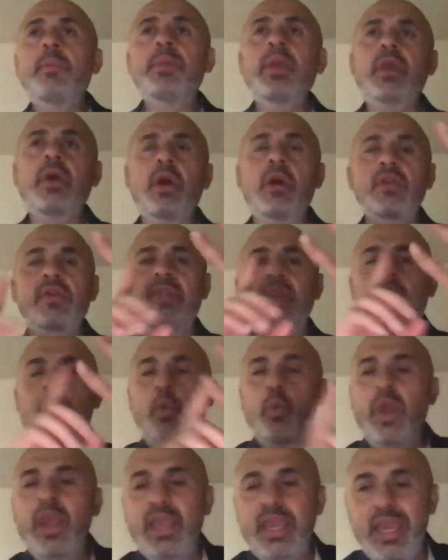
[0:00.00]
Because they're
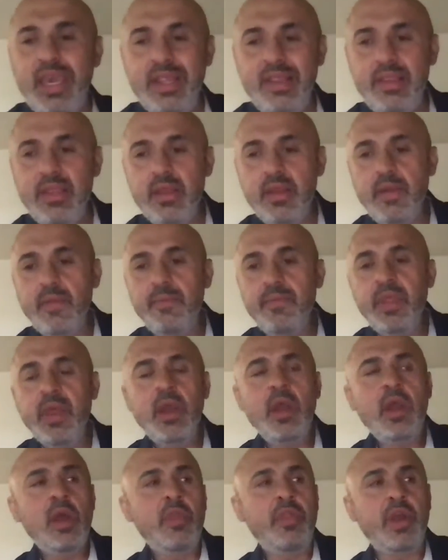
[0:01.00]
wicked
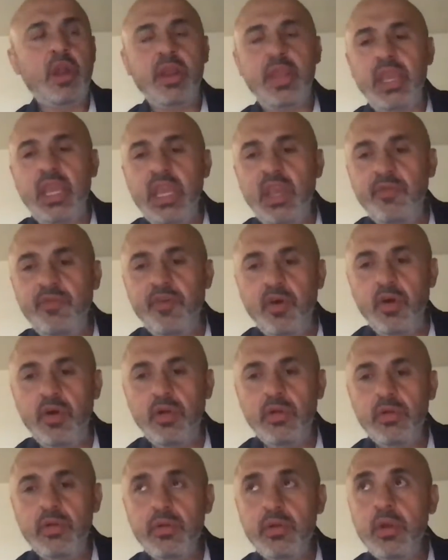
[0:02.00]
they're
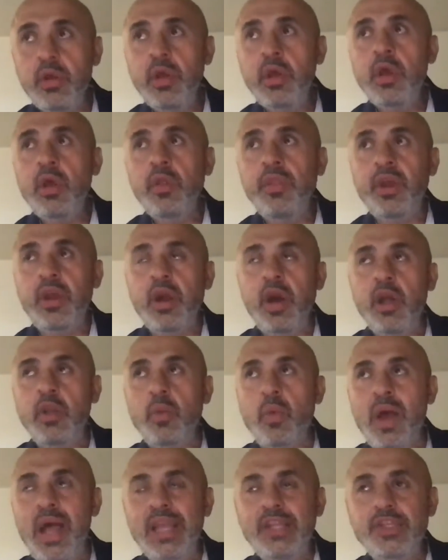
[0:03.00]
evil, they're
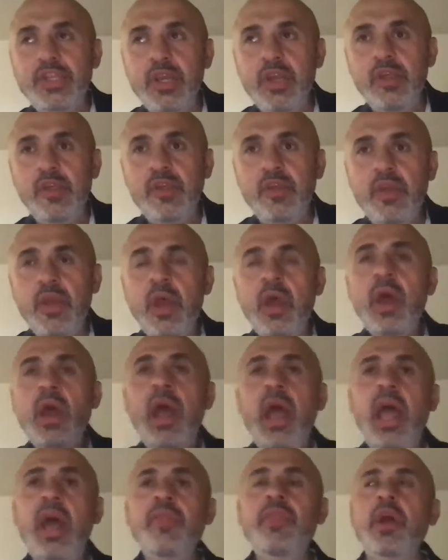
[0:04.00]
unrighteous,
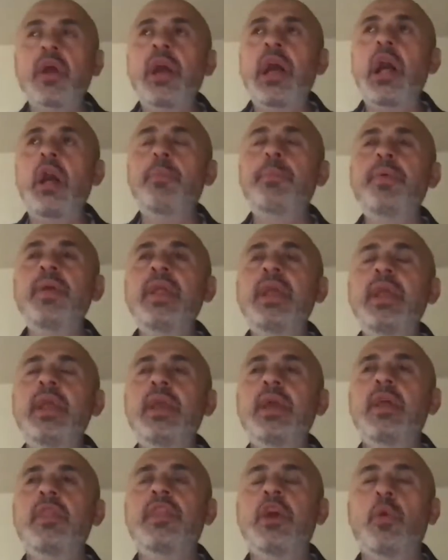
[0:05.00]
and they're
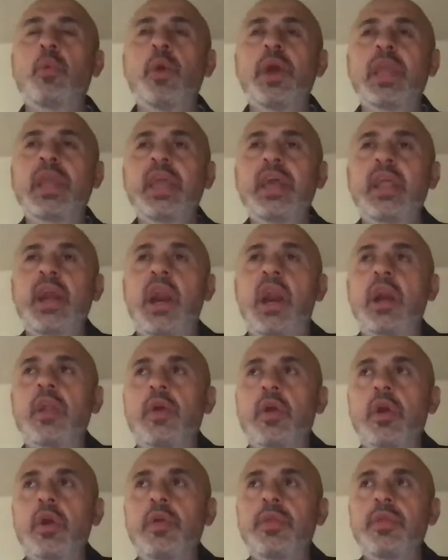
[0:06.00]
helping the wicked on
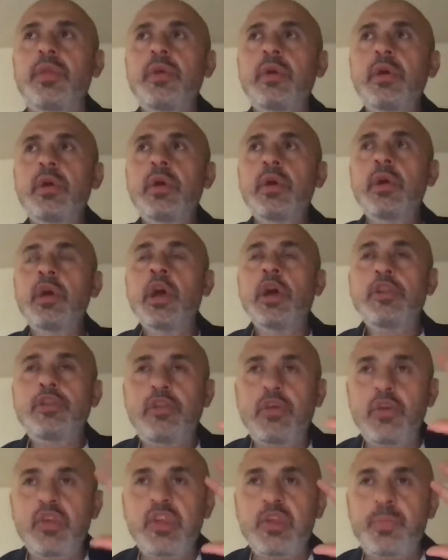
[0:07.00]
earth
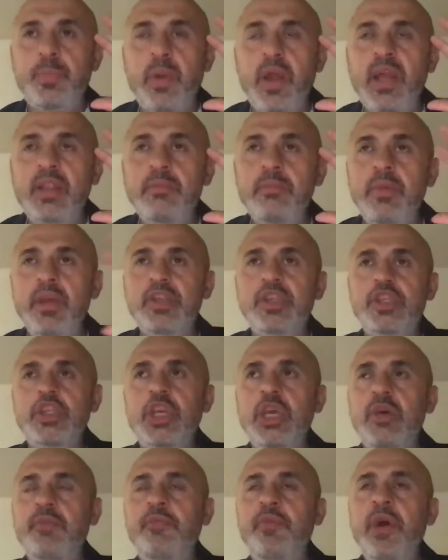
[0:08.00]
to spread
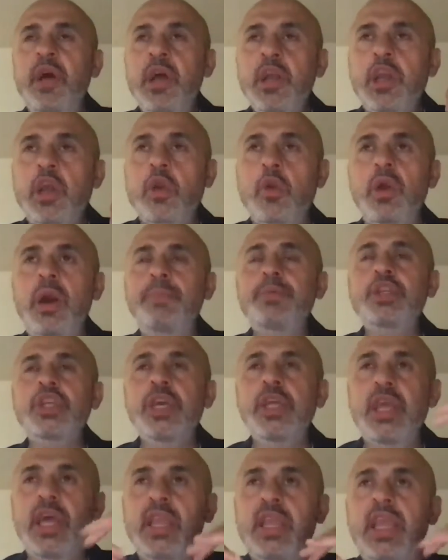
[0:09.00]
mischief,
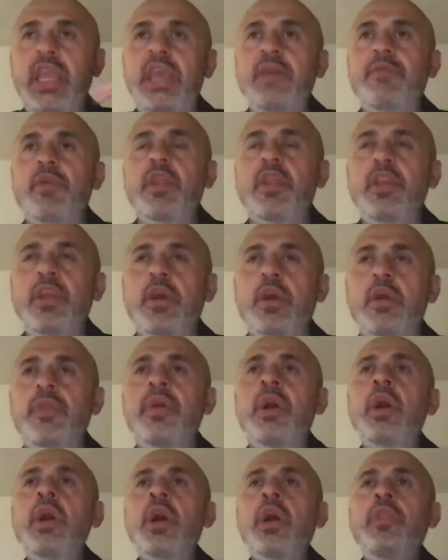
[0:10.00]
corruption, and evil in the
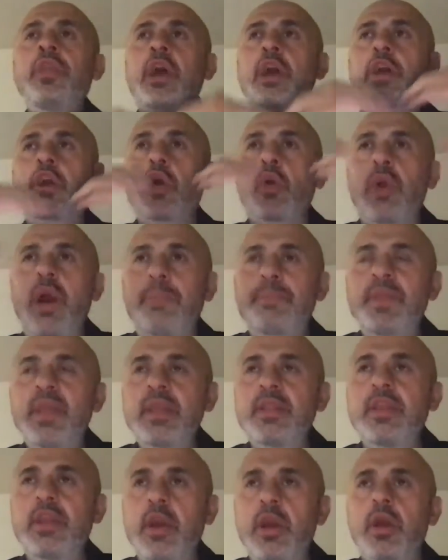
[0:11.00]
earth. They're
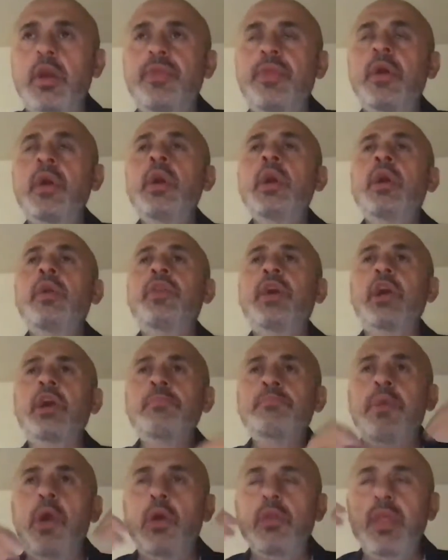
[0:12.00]
corrupting the earth, they're
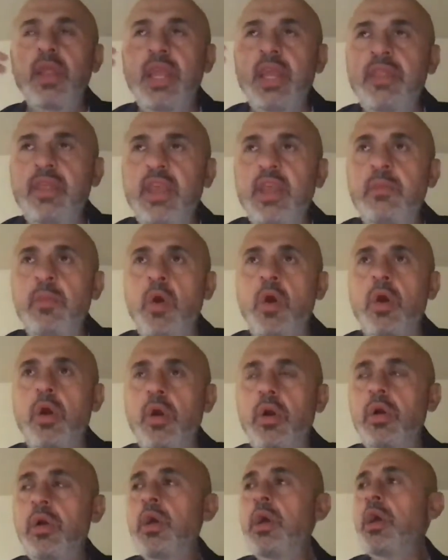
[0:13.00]
emboldening the
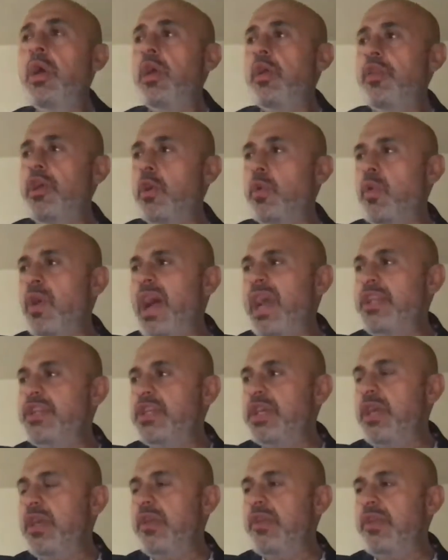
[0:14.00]
immoral, the
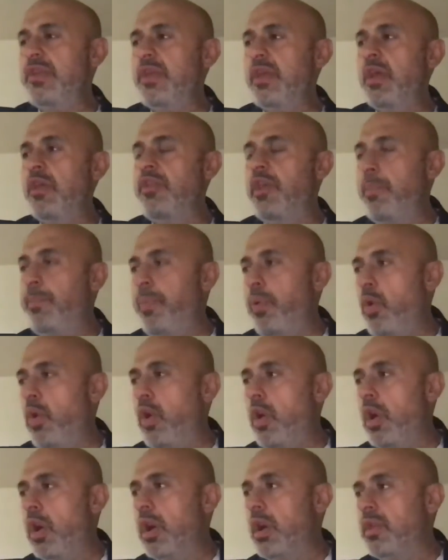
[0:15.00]
righteous, the
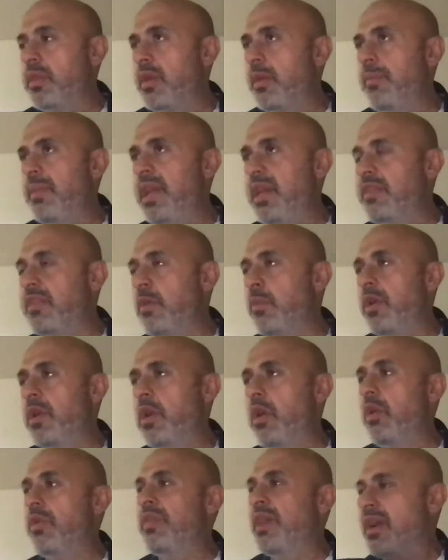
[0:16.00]
poor, the meek, the
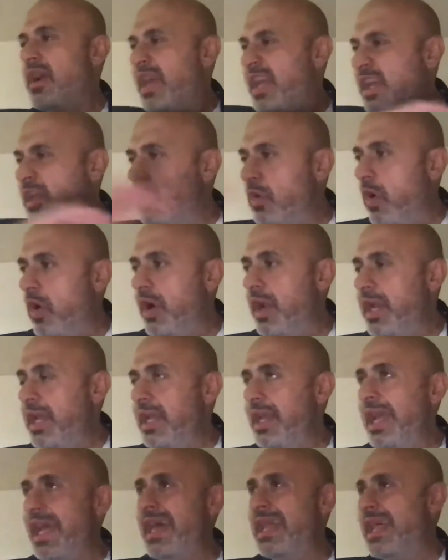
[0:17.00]
widow. They're
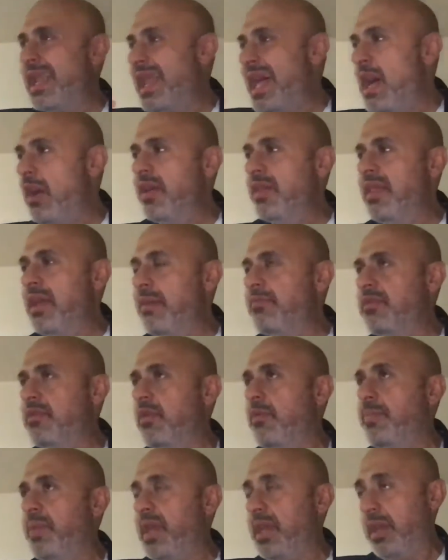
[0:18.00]
ignoring and allowing them
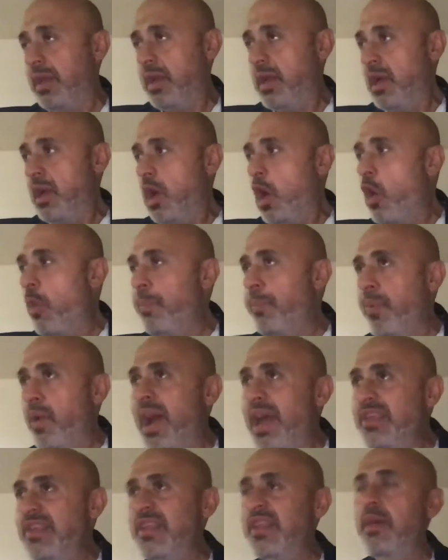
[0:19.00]
to be
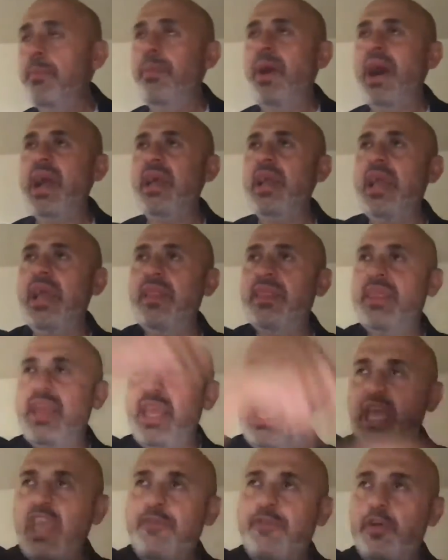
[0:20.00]
oppressed by the
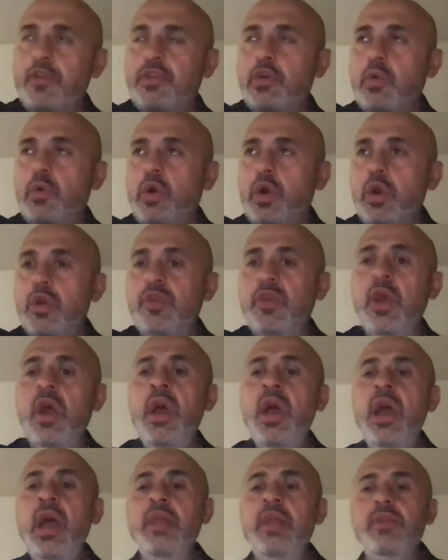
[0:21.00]
evildoers.
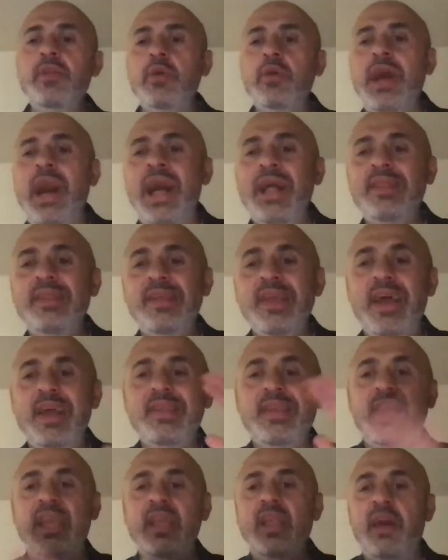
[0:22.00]
And so God
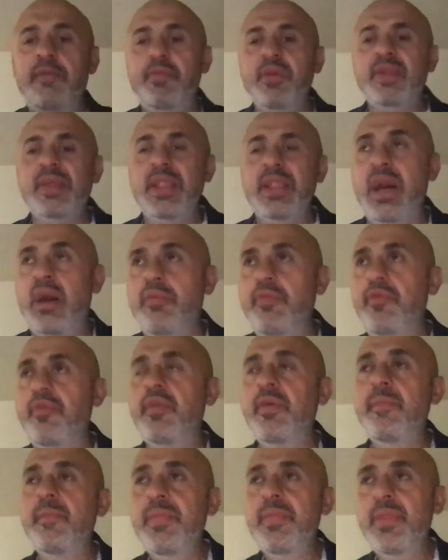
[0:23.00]
says, Enough is enough.